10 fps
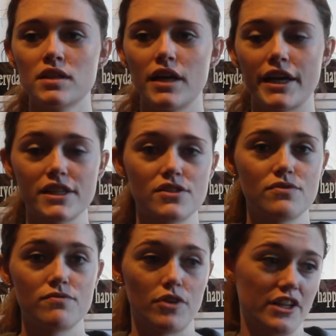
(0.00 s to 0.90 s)
As
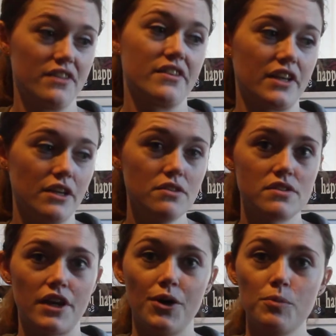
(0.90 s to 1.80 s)
for anything else,
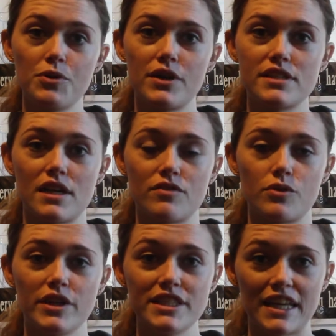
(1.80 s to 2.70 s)
I hope you guys have a
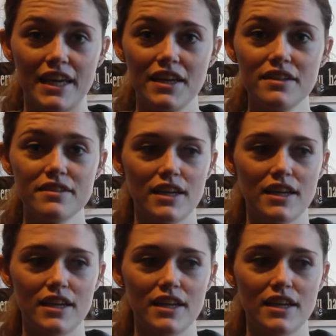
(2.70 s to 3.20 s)
great day,